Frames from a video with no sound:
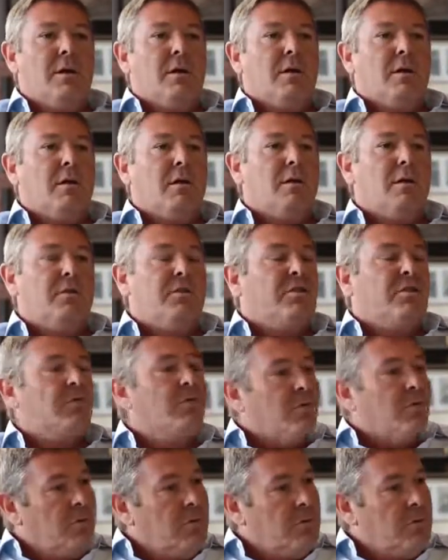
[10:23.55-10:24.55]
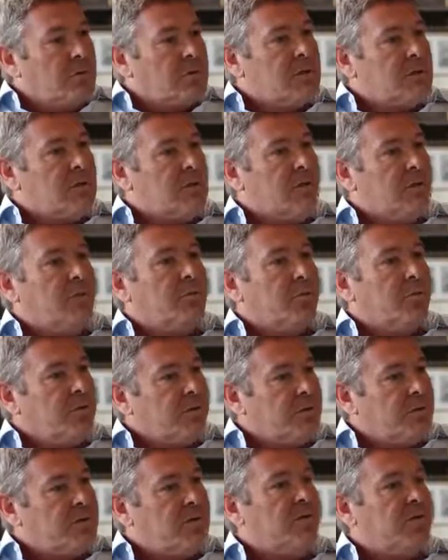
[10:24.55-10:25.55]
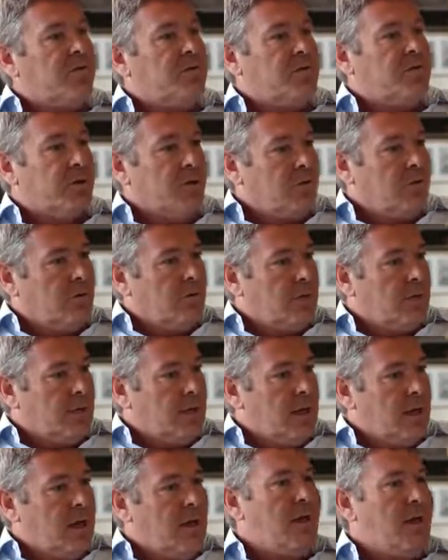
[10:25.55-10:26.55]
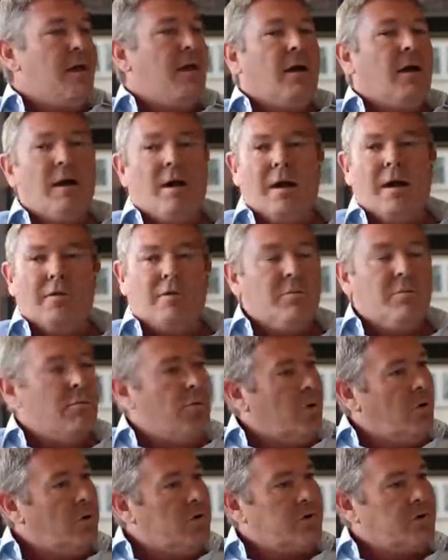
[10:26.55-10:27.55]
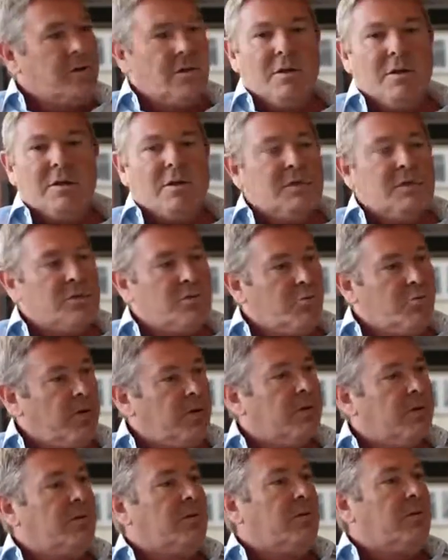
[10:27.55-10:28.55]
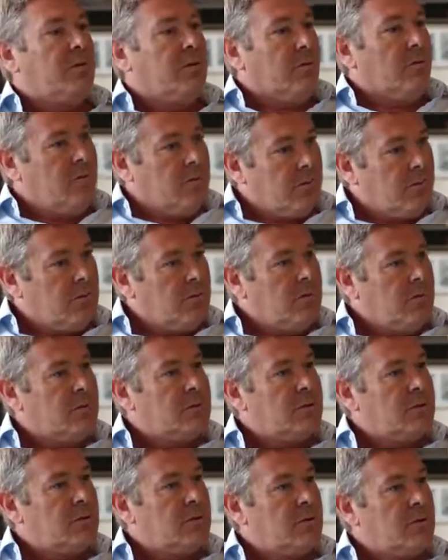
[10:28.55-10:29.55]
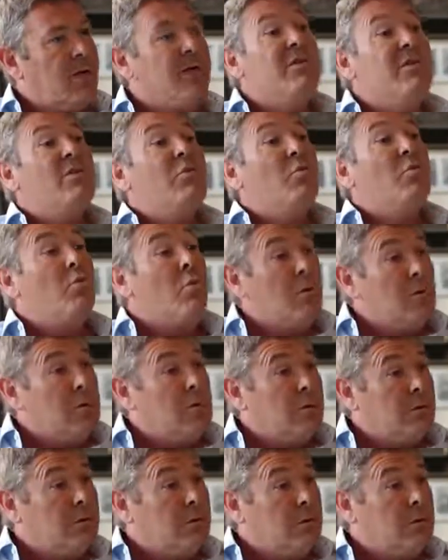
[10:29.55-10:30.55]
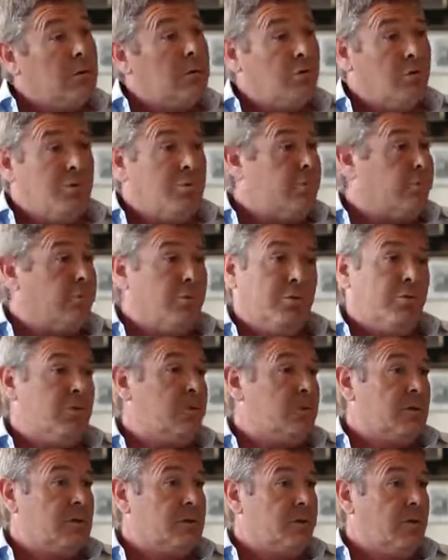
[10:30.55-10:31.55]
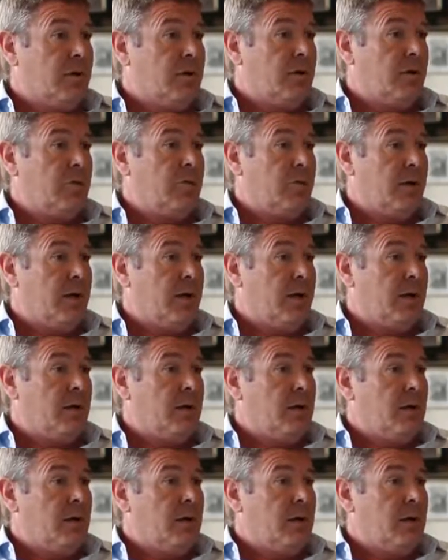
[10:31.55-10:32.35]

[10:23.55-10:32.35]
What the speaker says: The rules in producing Franciacorta are the most stricter rules in the world to produce a sparkling wine.